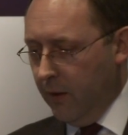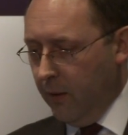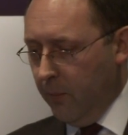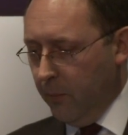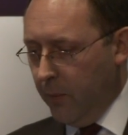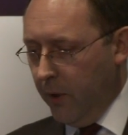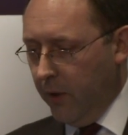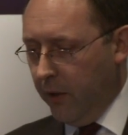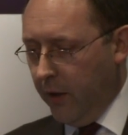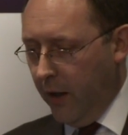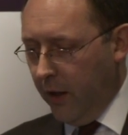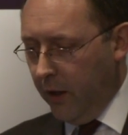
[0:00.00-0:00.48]

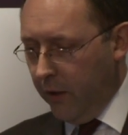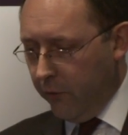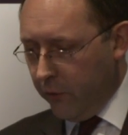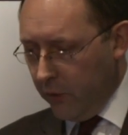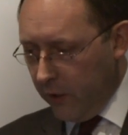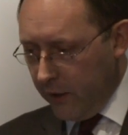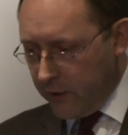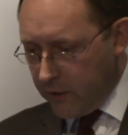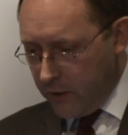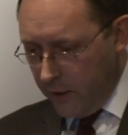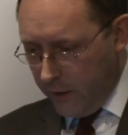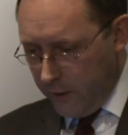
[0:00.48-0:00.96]
But thank you for
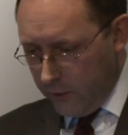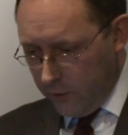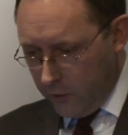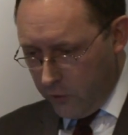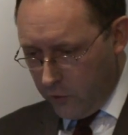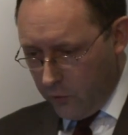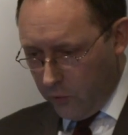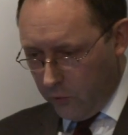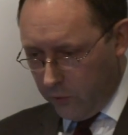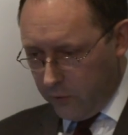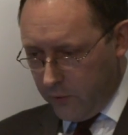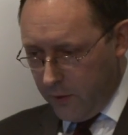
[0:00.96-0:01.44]
listening in the
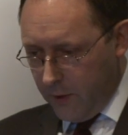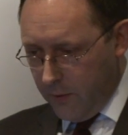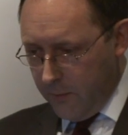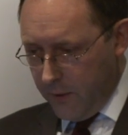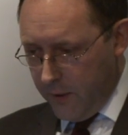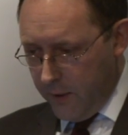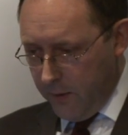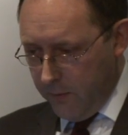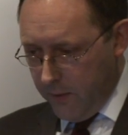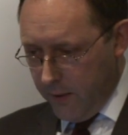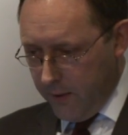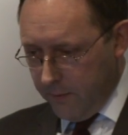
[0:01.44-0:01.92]
short term
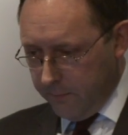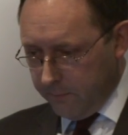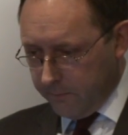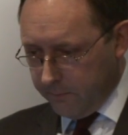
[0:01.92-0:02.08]
anyway.